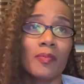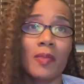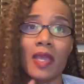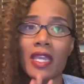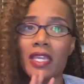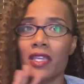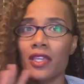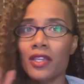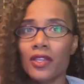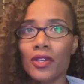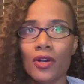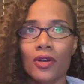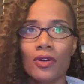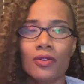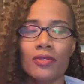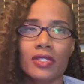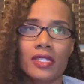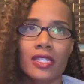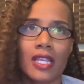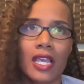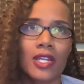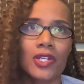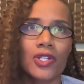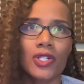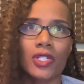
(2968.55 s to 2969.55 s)
Making your own
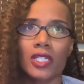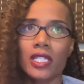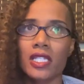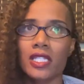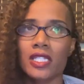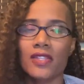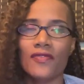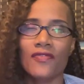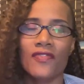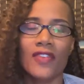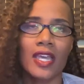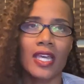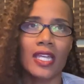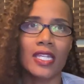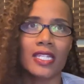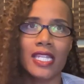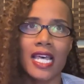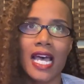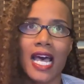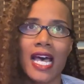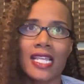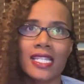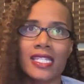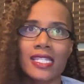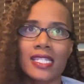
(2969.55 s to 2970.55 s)
schedule is
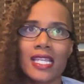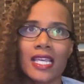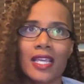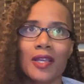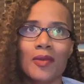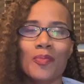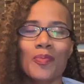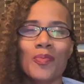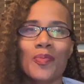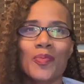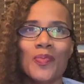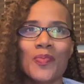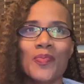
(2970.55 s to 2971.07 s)
fantastic.